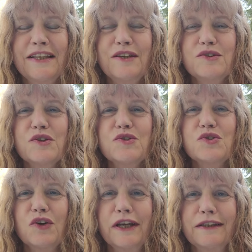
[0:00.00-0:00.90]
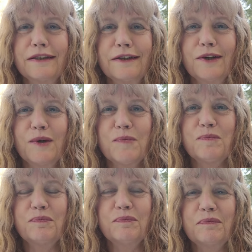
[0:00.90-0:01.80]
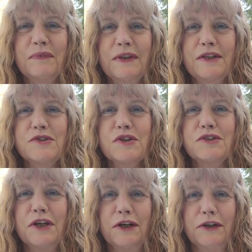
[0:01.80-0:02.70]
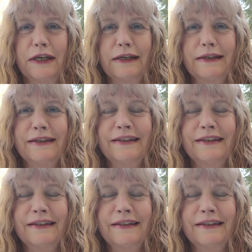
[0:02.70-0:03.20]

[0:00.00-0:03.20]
There's a strength there, there's a daring.